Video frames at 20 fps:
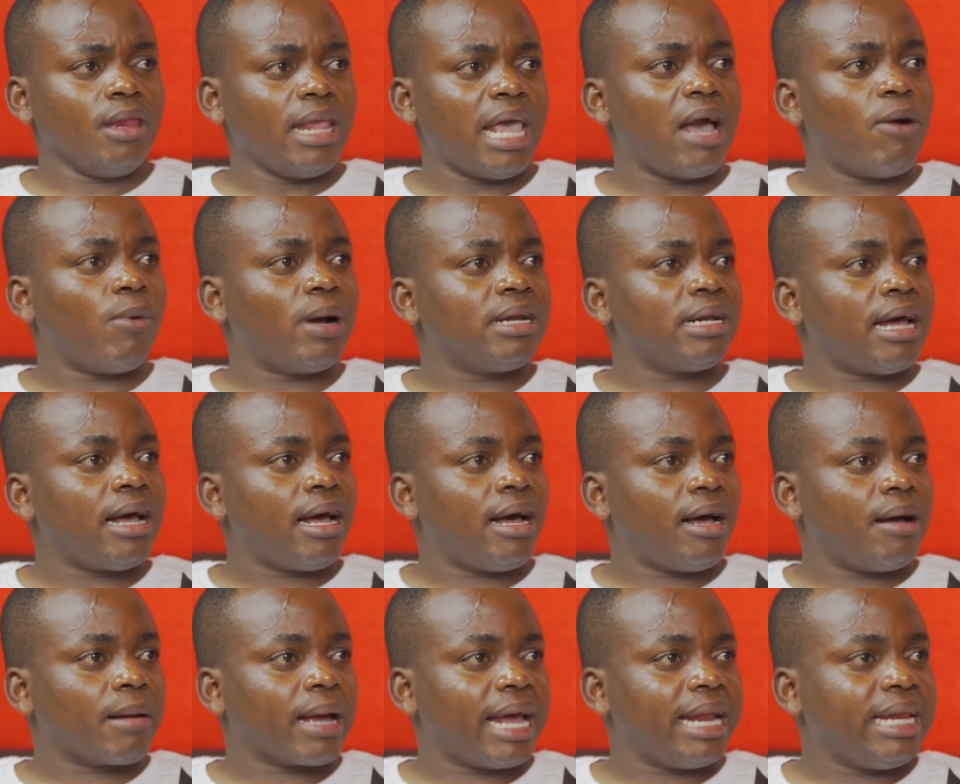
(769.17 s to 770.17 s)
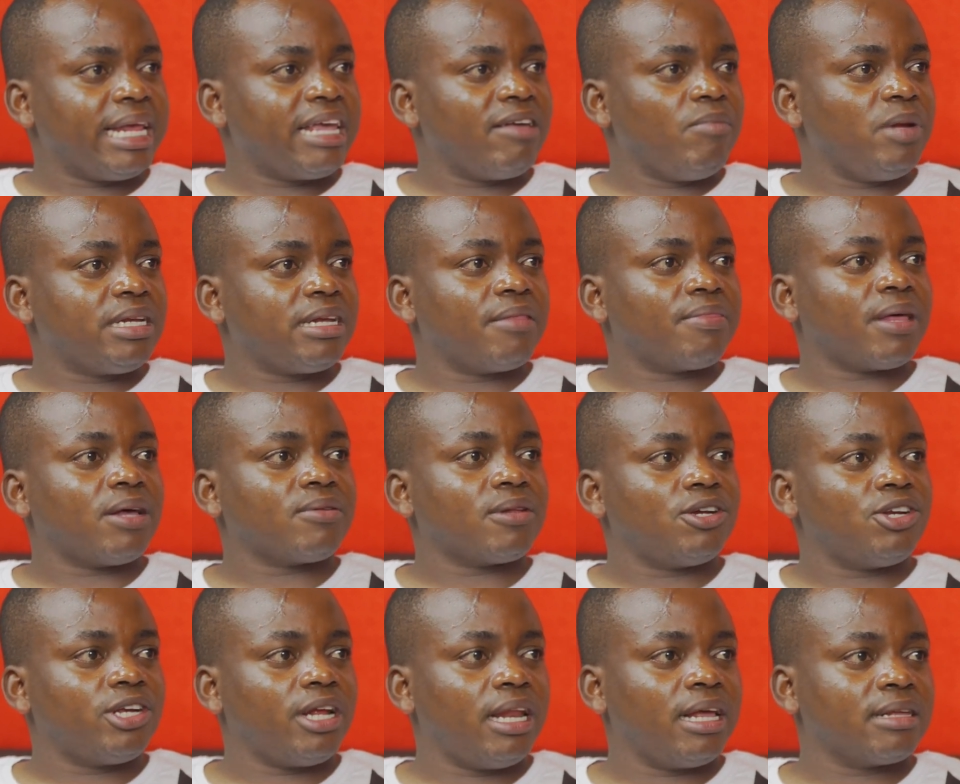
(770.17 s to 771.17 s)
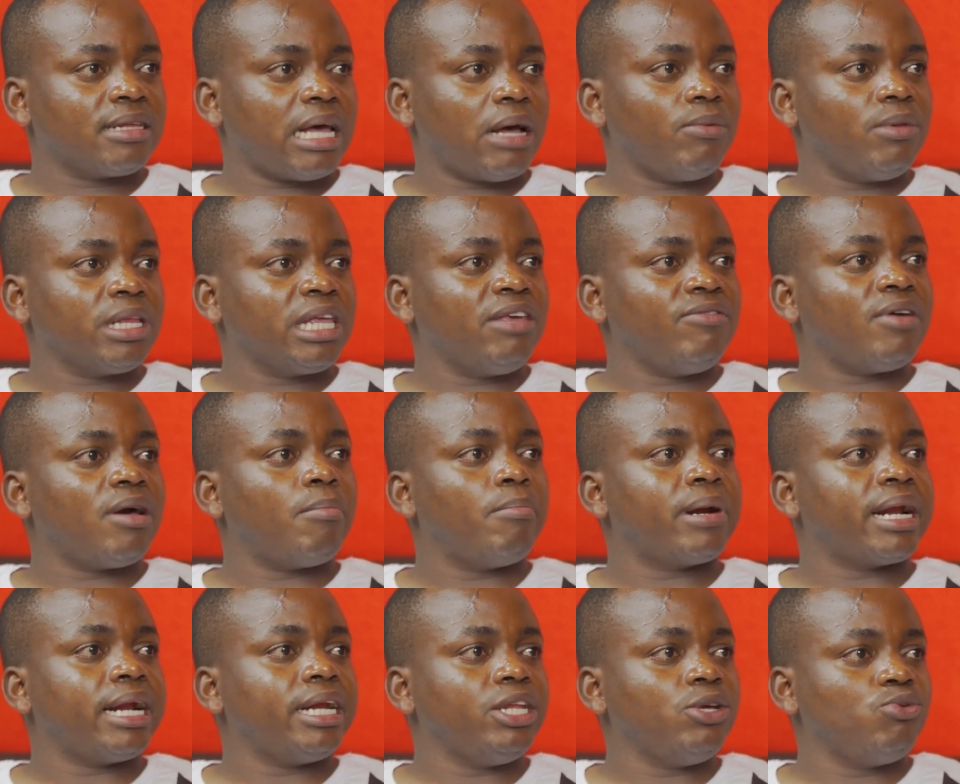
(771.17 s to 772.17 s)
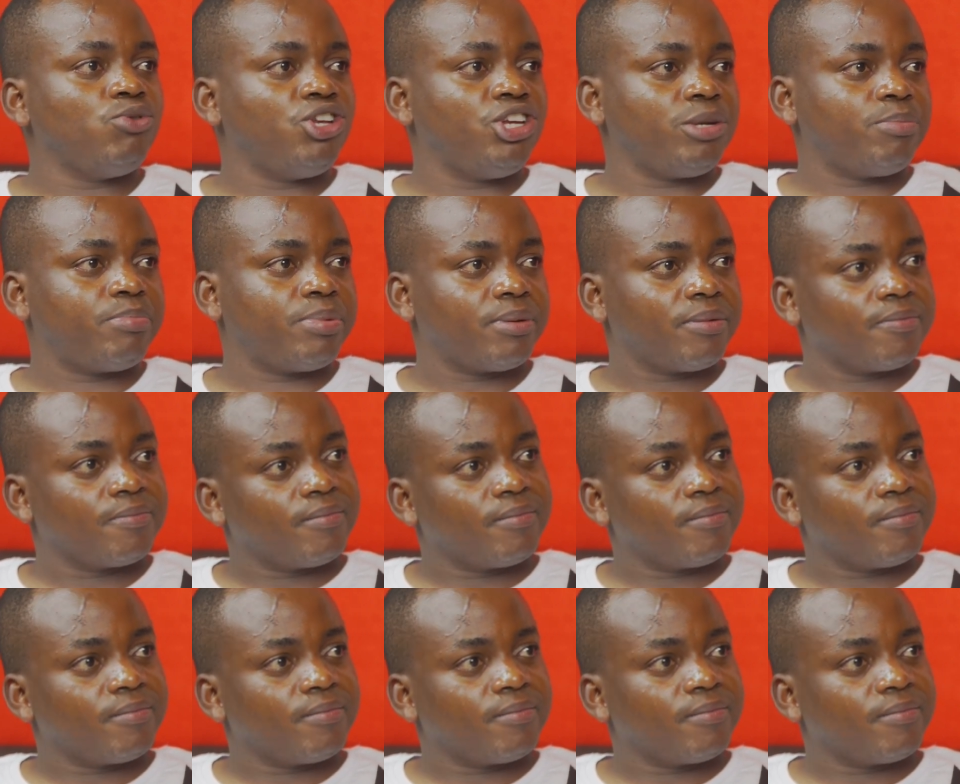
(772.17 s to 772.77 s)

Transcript: kindly give me 10,000 shillings, I will give you a brand new Jeep.